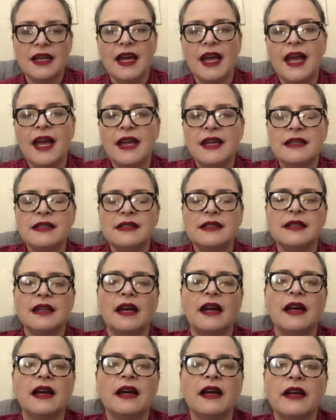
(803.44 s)
and
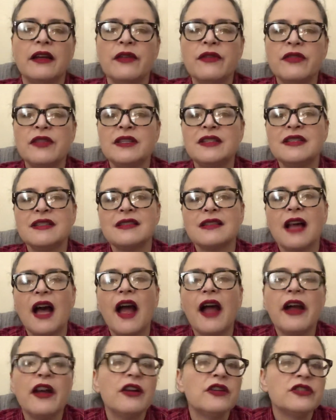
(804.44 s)
the
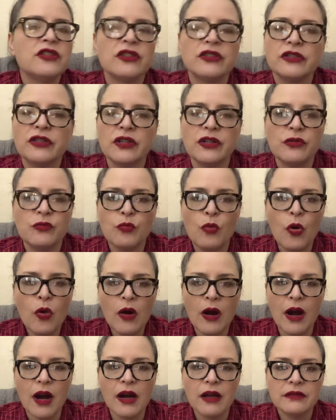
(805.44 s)
desire to learn
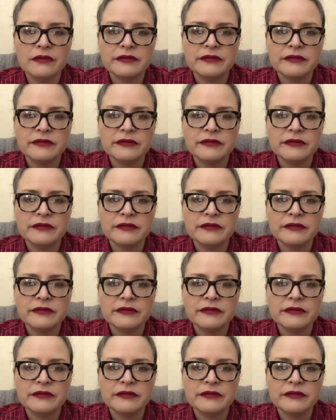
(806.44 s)
more.